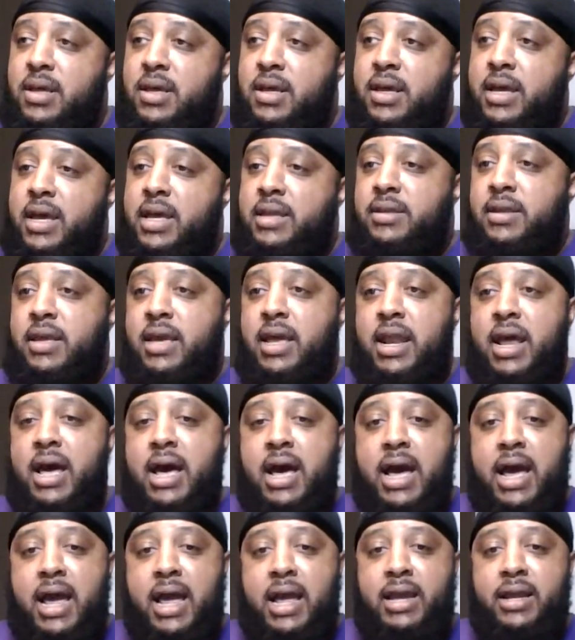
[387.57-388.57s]
And then
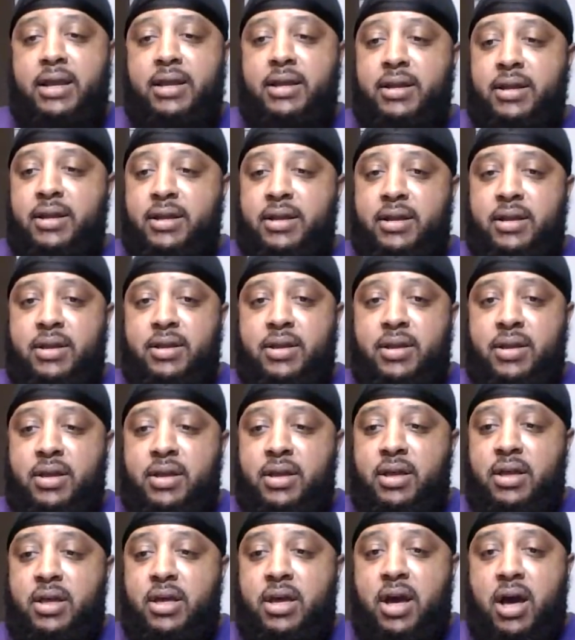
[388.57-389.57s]

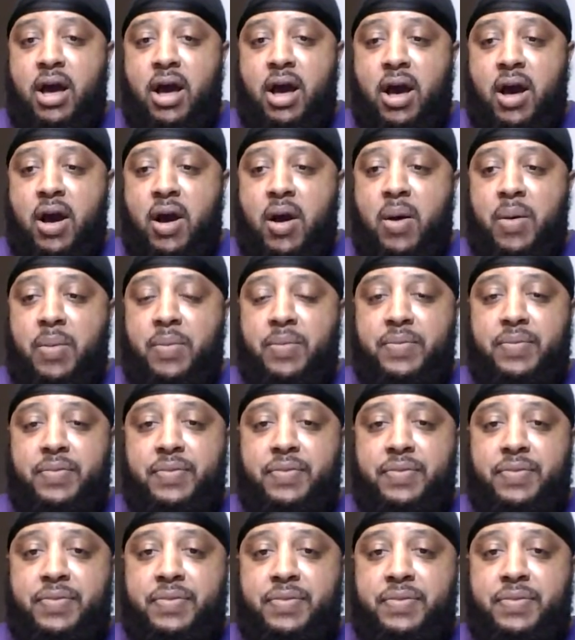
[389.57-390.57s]
um,
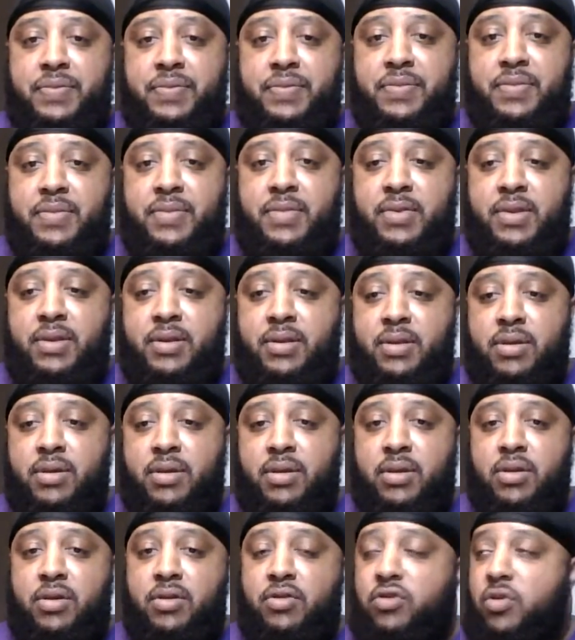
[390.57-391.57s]

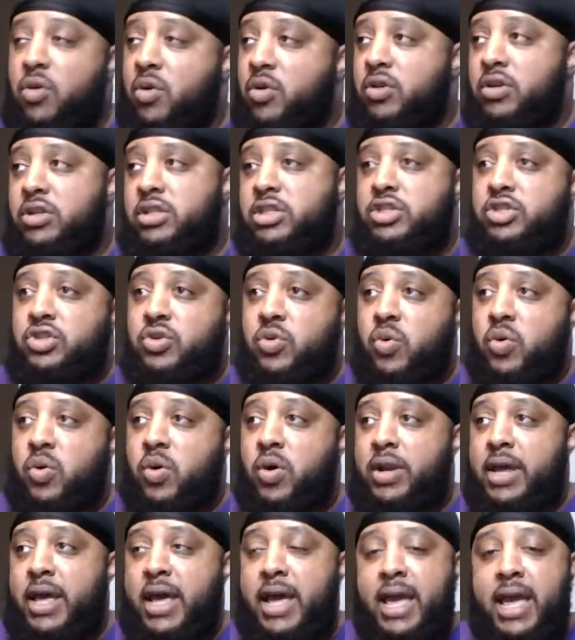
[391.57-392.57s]
so she's doing all
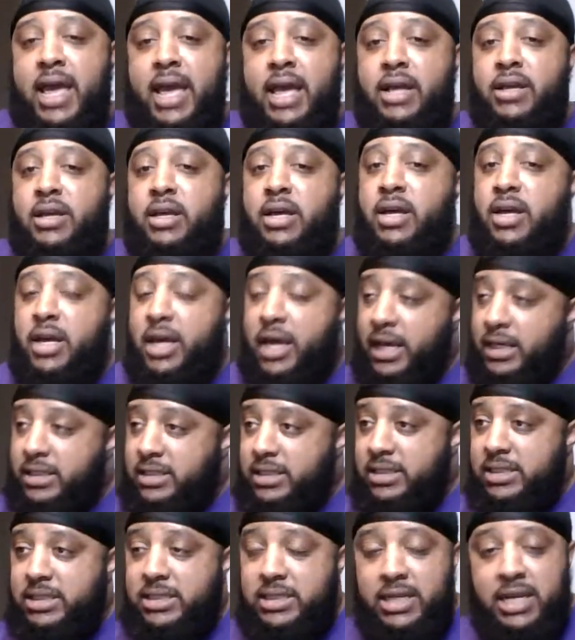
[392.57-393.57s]
that, and
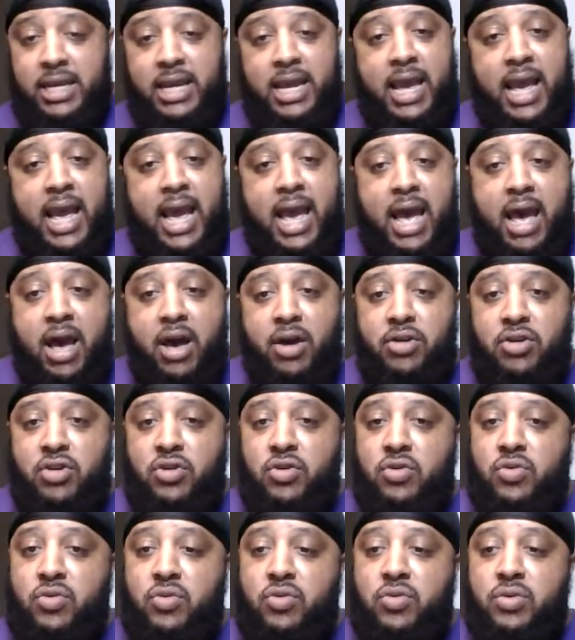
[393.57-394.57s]
she's seeing how
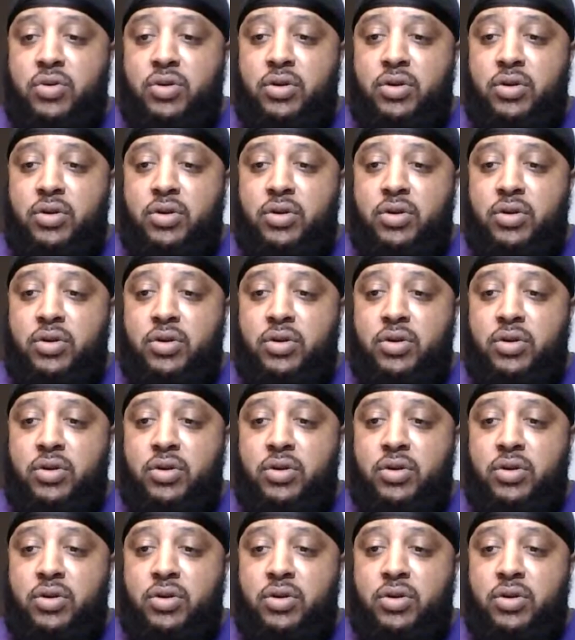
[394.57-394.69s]
you